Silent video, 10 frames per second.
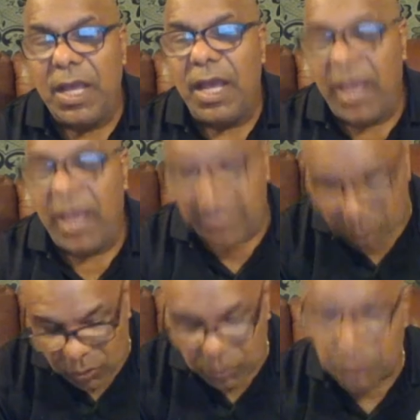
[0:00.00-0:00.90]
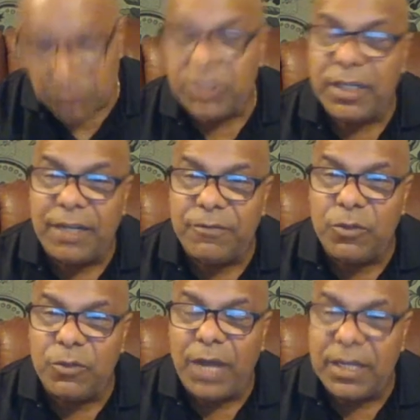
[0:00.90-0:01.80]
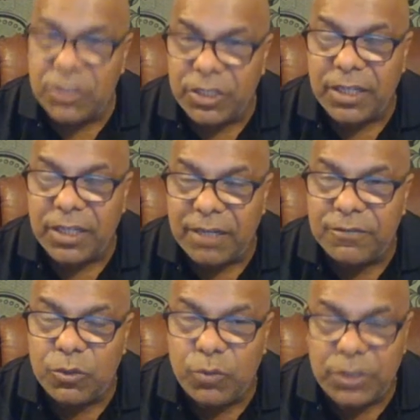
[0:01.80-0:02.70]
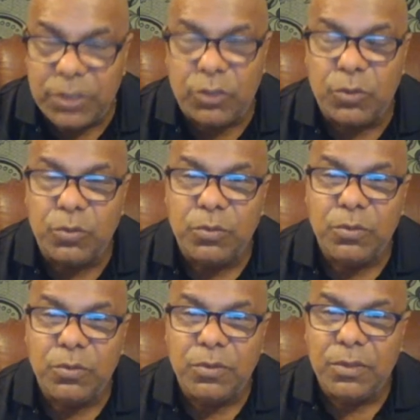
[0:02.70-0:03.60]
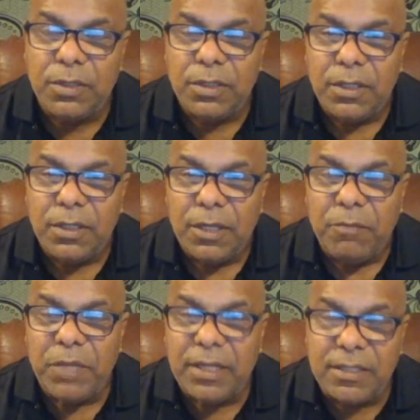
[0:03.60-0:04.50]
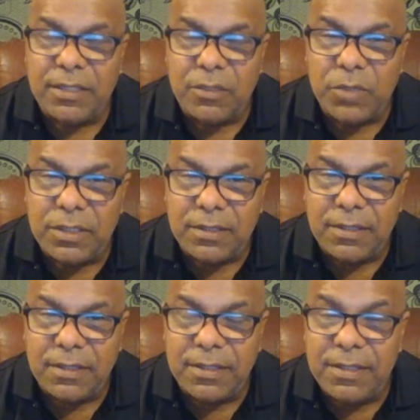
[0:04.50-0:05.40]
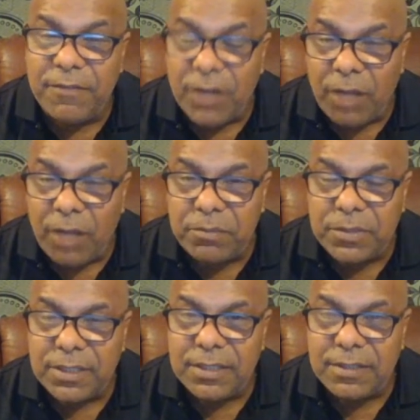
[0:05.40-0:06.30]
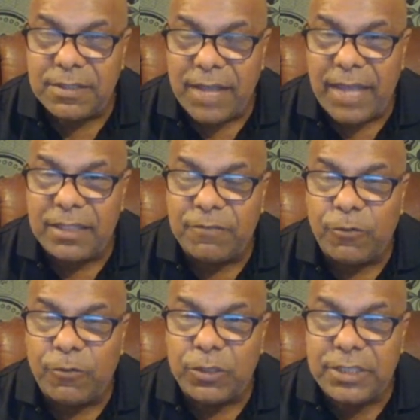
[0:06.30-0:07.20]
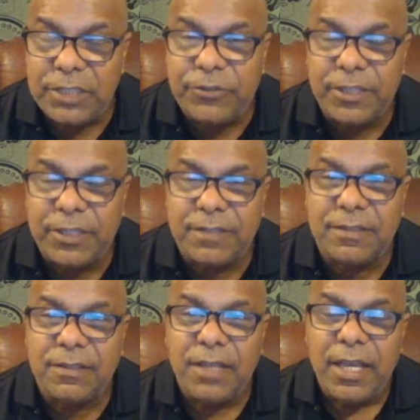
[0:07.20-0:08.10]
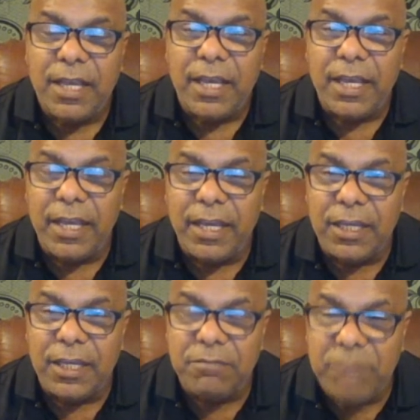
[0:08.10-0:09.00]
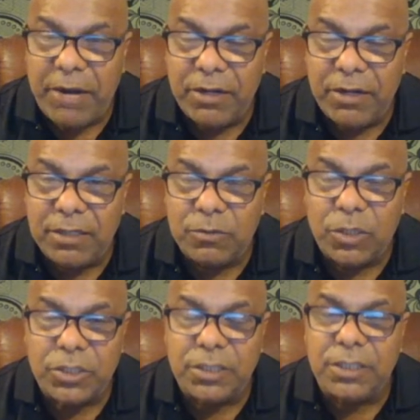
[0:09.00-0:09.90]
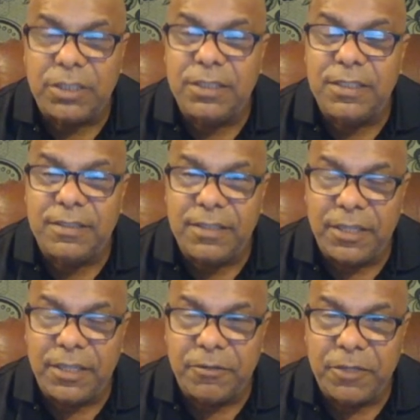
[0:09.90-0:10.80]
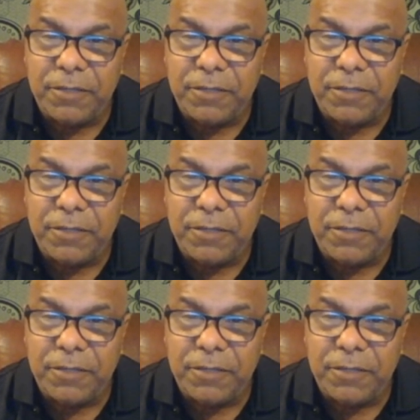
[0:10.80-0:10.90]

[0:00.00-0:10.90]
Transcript: And those who share that view, I share that view with you, because it was developed and designed at Fort Detrick's in Maryland, Washington, D.C. area.